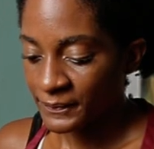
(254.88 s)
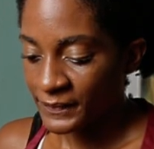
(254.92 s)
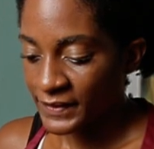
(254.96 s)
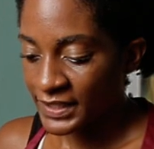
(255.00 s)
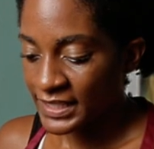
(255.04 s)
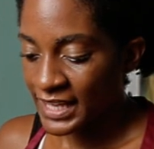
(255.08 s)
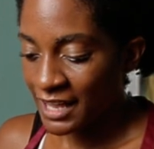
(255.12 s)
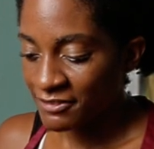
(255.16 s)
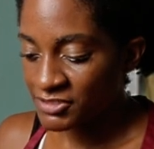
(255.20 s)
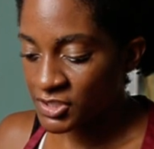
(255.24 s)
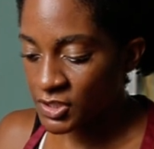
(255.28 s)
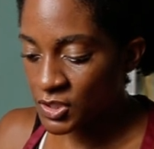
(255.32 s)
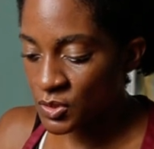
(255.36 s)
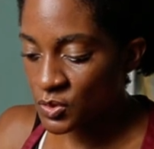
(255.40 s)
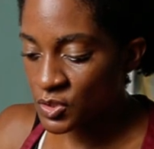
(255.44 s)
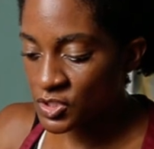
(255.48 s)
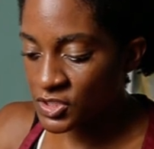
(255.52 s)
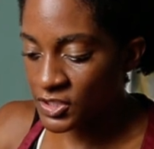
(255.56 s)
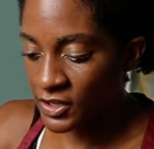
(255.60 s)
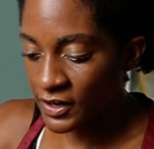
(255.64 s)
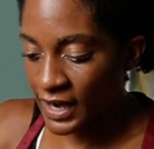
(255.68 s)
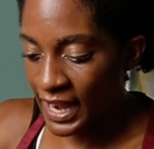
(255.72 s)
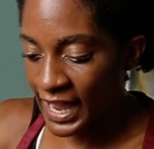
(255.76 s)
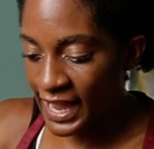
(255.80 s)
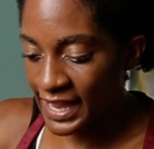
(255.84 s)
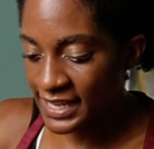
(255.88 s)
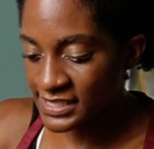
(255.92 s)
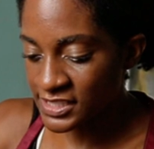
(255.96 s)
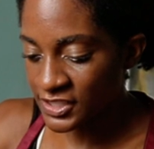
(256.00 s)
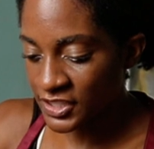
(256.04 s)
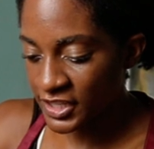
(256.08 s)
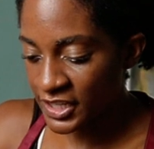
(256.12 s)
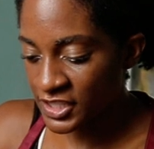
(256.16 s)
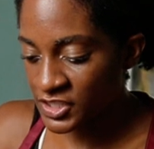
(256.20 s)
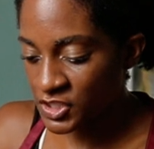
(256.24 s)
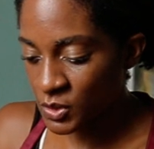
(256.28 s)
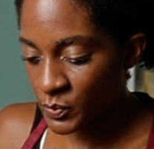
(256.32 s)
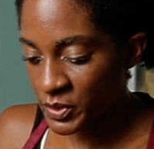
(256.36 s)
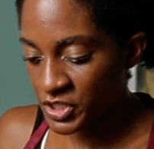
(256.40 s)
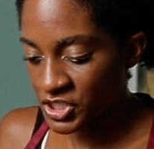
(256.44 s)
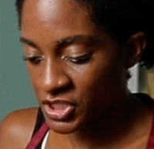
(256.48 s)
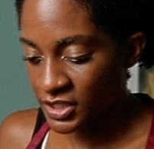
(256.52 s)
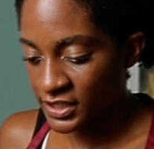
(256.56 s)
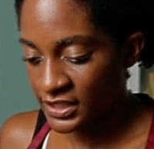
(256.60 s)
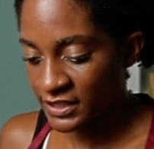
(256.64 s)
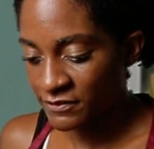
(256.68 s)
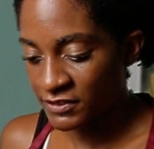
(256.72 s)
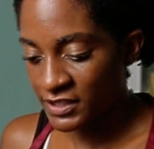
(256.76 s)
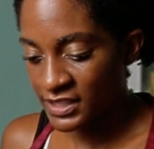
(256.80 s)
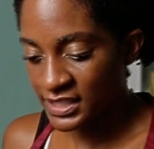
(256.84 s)
You have to use your eyes and your intuition.
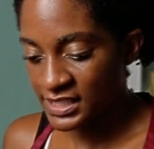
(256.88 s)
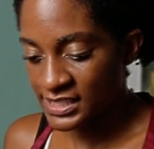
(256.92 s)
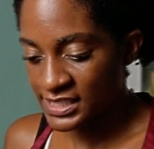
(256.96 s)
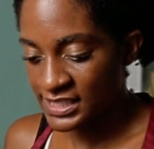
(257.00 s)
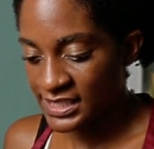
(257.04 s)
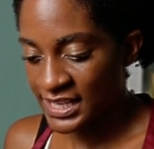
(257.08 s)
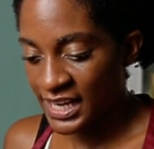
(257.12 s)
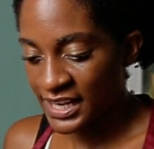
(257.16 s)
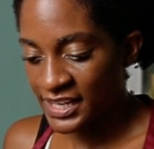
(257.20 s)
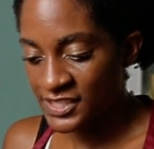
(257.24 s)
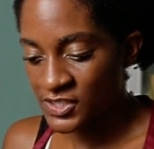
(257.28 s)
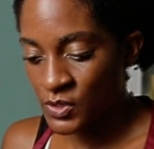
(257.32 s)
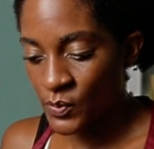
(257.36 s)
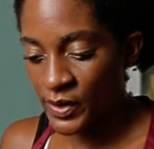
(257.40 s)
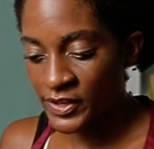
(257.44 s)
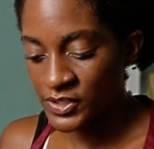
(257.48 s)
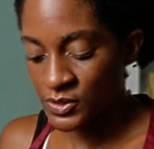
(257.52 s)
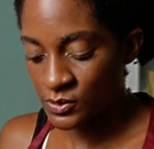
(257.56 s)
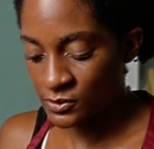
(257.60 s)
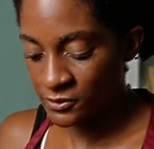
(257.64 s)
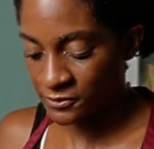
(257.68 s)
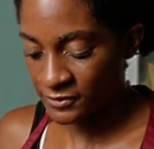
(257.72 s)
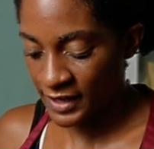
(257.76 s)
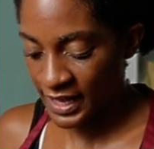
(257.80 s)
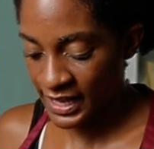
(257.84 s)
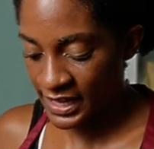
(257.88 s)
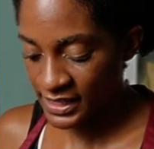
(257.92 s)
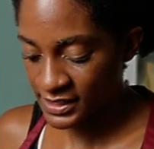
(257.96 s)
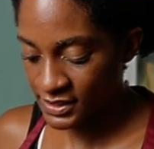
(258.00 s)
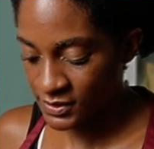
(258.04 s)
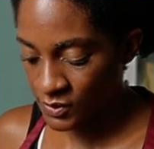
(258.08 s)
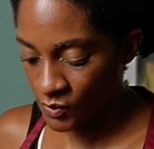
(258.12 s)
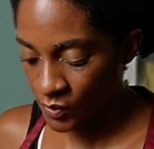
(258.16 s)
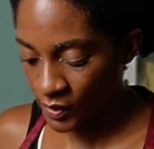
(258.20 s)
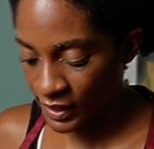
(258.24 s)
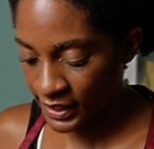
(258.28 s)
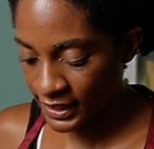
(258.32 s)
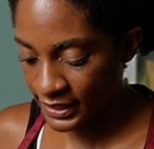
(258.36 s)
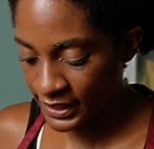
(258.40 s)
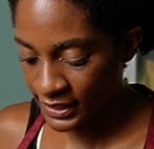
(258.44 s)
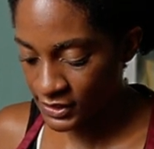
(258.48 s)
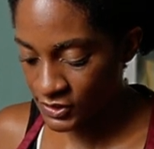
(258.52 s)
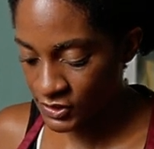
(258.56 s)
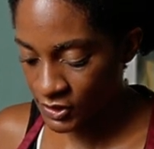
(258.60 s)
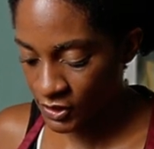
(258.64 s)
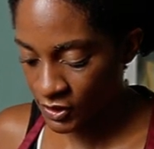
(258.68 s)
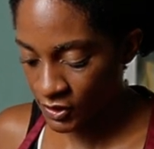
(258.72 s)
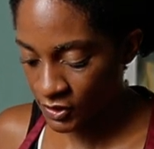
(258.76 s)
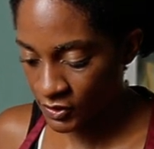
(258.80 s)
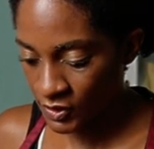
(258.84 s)
If you see that it's going too fast, go ahead and
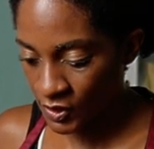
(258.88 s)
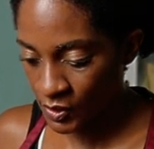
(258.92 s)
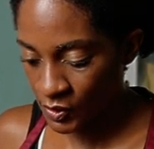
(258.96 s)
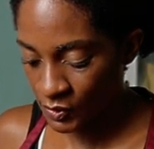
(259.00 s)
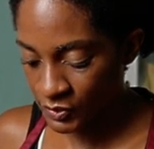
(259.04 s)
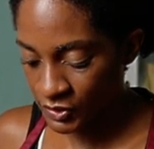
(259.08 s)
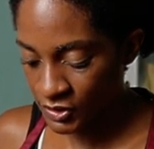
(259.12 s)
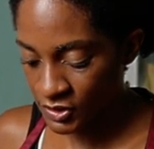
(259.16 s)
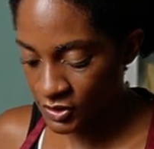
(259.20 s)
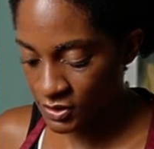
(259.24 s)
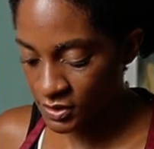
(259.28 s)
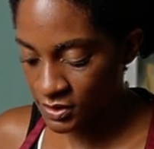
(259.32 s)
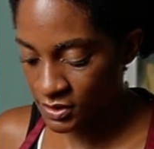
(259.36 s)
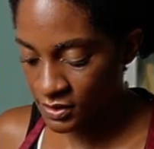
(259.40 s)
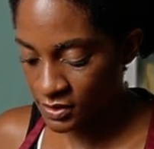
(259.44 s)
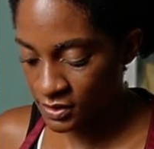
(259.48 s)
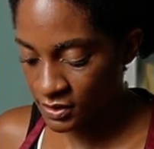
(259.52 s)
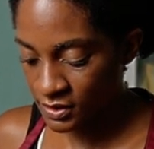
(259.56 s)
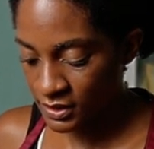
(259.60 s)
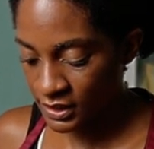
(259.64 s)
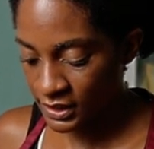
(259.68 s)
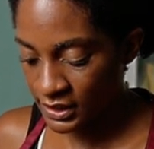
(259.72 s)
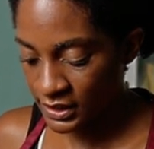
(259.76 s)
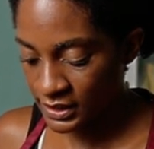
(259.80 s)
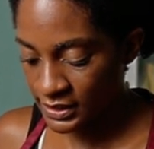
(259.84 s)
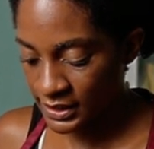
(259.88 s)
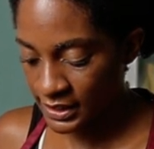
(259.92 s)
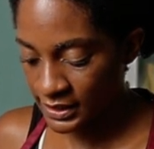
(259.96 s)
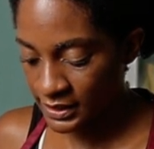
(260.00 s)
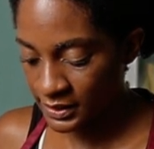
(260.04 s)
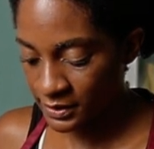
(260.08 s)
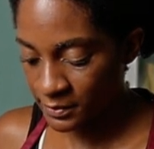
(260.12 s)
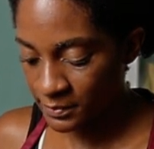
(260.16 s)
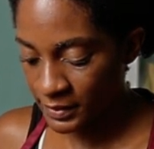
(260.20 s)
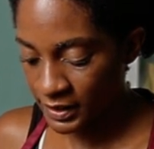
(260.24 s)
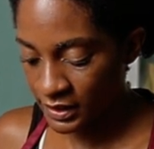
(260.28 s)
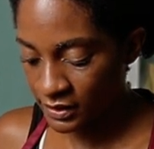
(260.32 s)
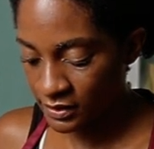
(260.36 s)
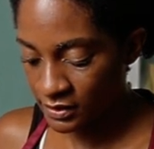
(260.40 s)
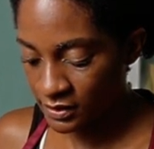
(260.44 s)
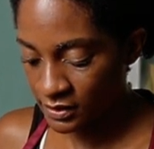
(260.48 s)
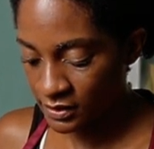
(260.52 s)
turn down your heat a little bit.